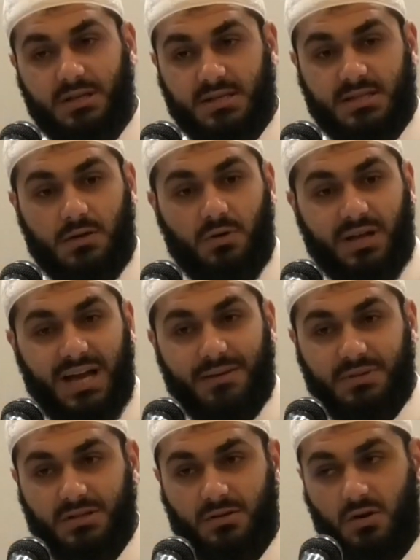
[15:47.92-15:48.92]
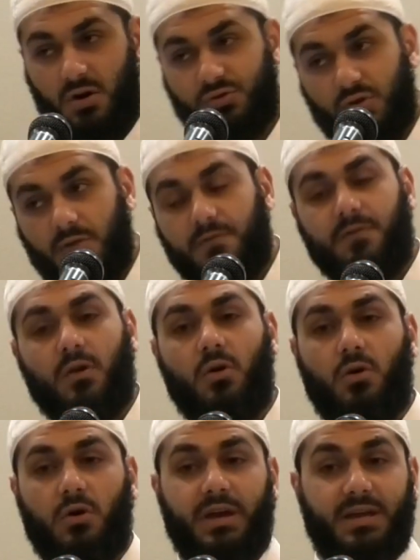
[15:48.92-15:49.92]
his lower garment, onto the
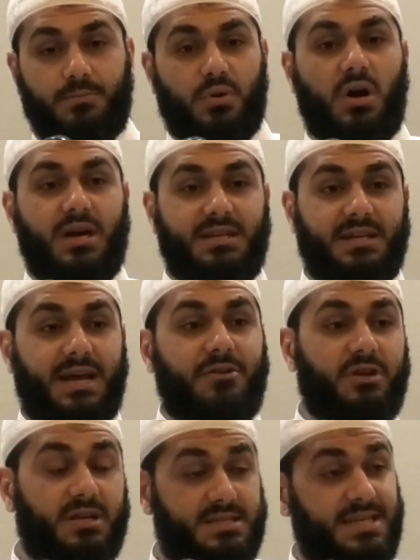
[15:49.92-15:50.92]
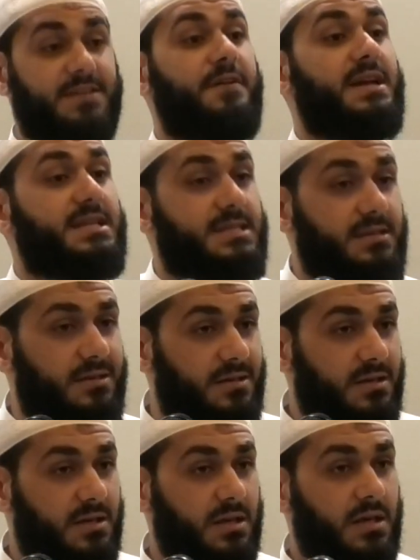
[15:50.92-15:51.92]
floor in pride, in arrogance, in vanity,
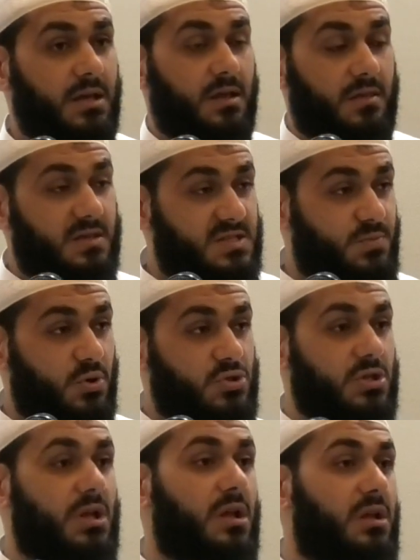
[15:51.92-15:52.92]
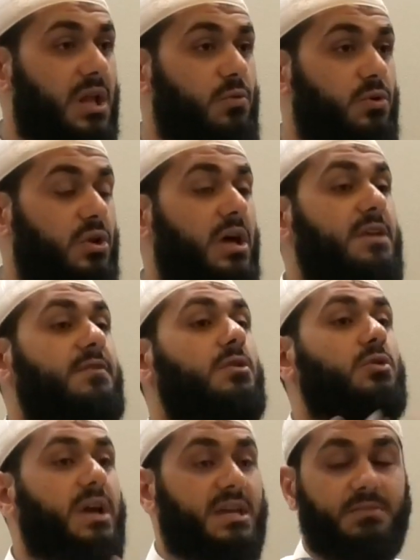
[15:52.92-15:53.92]
this person, Allah will not even
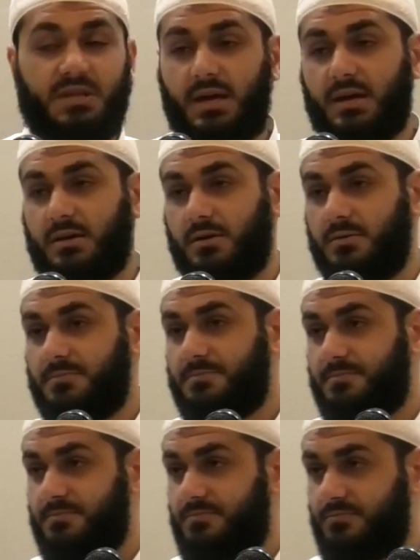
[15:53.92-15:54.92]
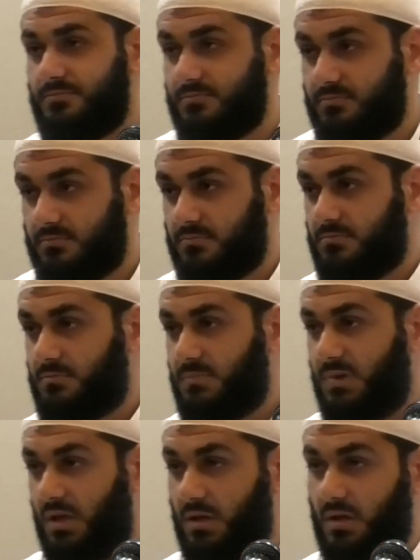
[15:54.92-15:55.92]
look at him in the akhirah.
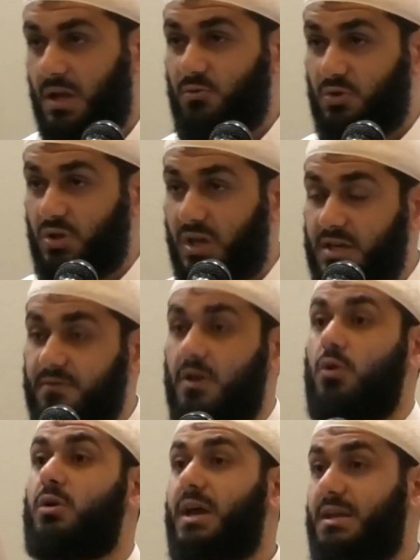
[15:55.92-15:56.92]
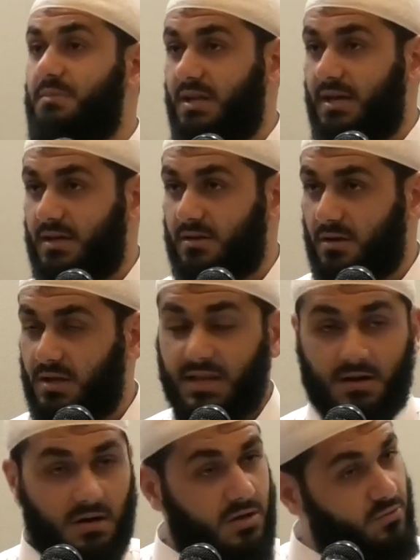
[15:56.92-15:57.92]
Allah will not even look at him in the akhirah, let
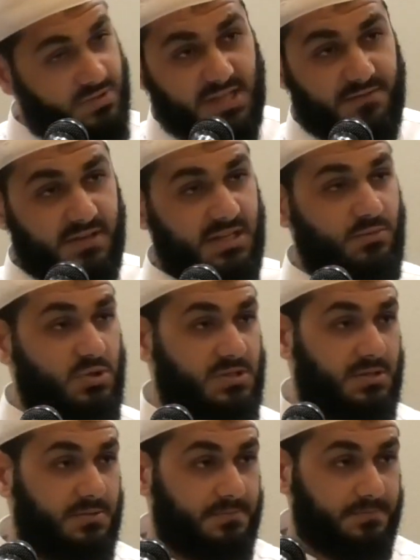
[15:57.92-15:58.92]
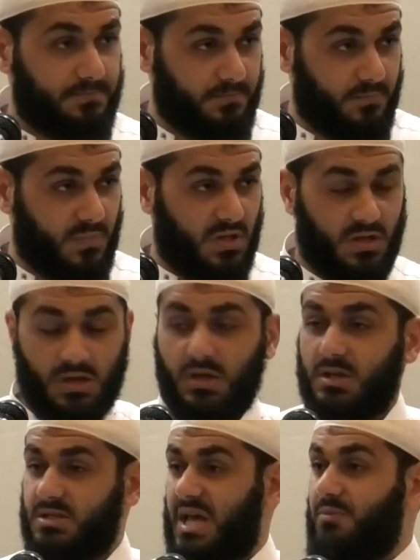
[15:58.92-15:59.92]
alone receive any mercy.
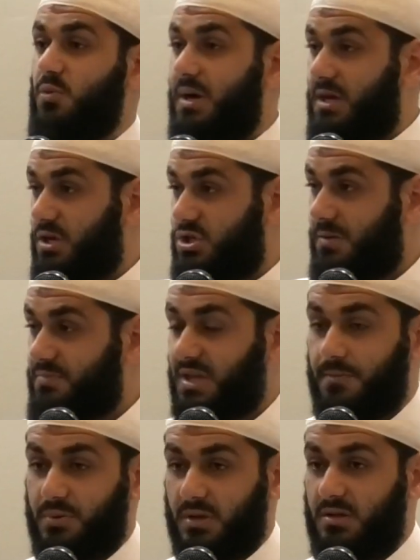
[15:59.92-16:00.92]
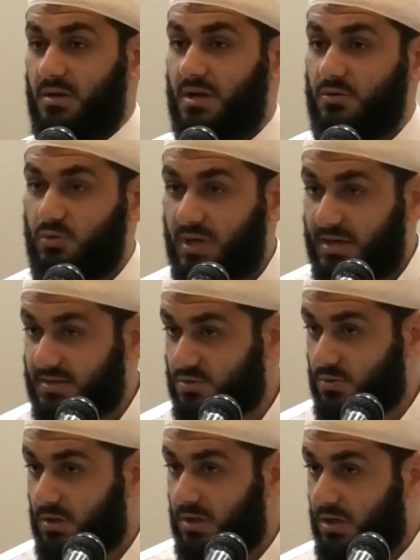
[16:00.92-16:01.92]
So Abu Bakr jumped up, radiallahu anhu, Ya
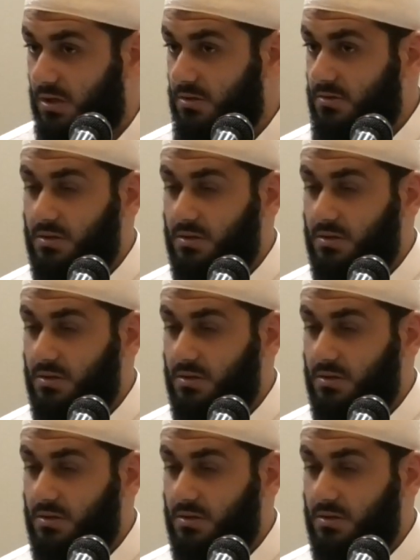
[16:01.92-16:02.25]
Rasulullah,